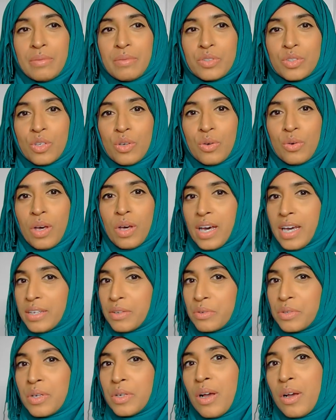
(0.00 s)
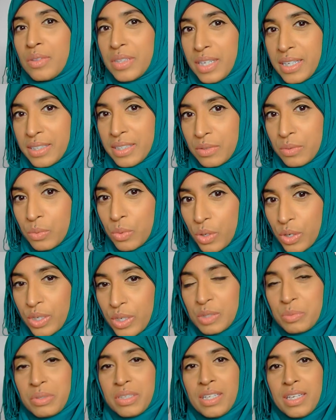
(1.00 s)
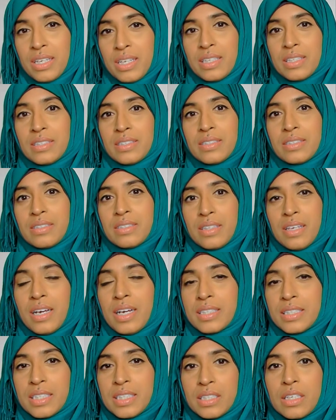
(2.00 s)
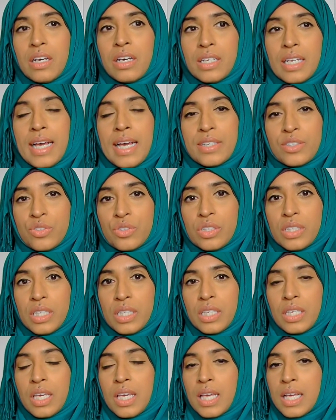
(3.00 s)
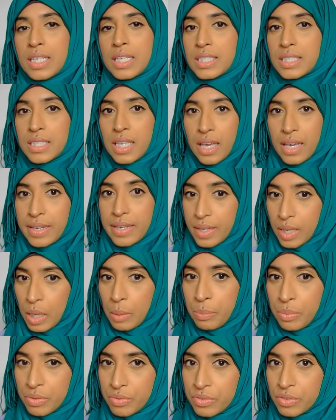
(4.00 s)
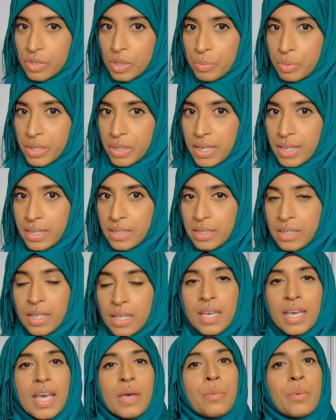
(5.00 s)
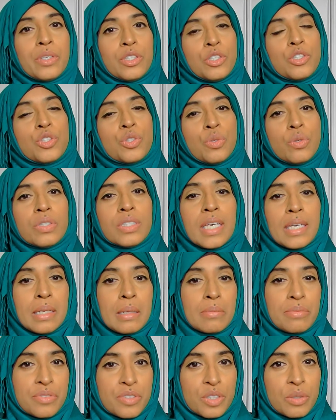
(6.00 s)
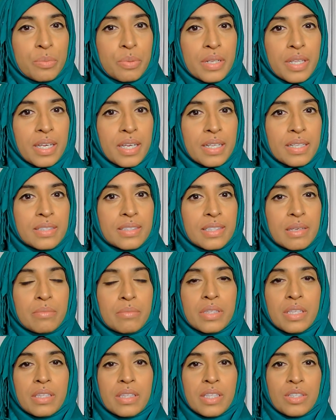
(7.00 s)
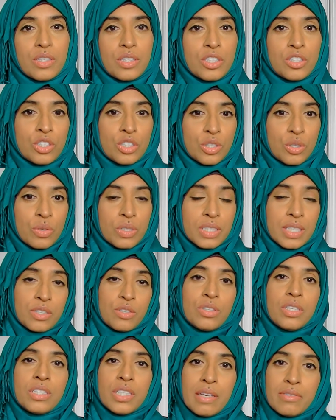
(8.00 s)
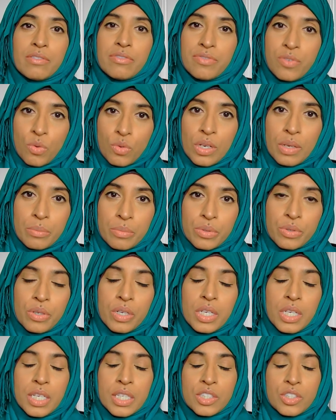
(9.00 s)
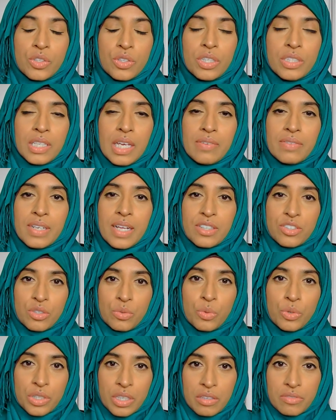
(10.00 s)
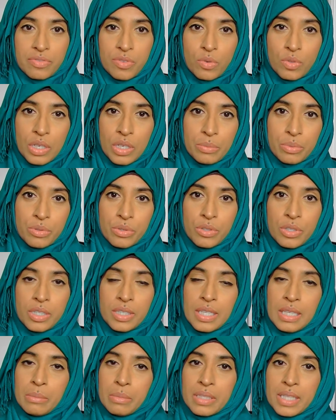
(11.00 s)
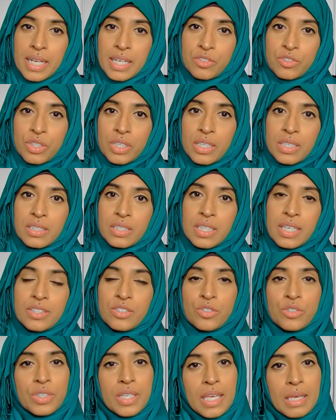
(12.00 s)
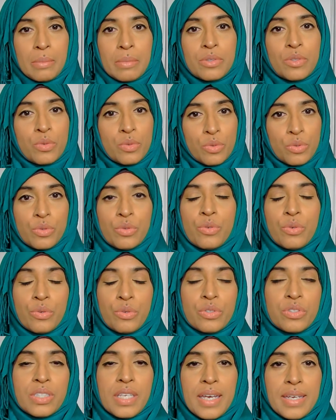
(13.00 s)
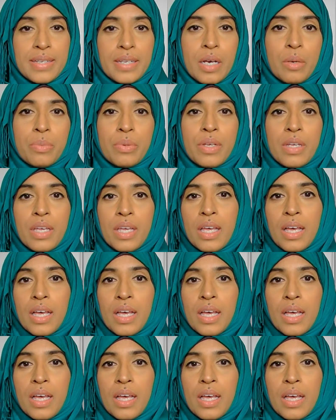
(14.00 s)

So I don't know how that works because I did not actually sign up for a plan. And when you do sign up for a plan, something that you need to know is that you need to have a phone number. So you need to have an actual working phone number, an email address, and your name, and you sign up.